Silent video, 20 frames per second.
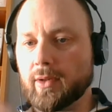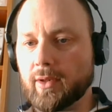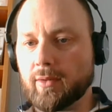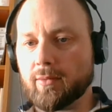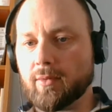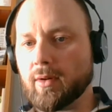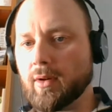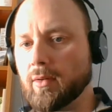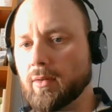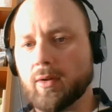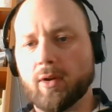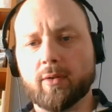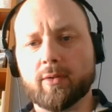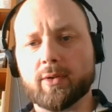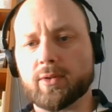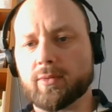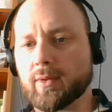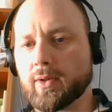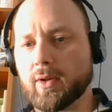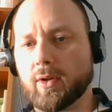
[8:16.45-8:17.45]
and
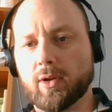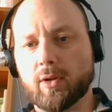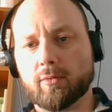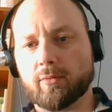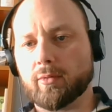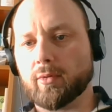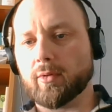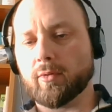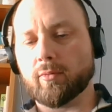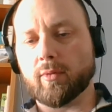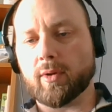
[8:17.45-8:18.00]
always recall Rule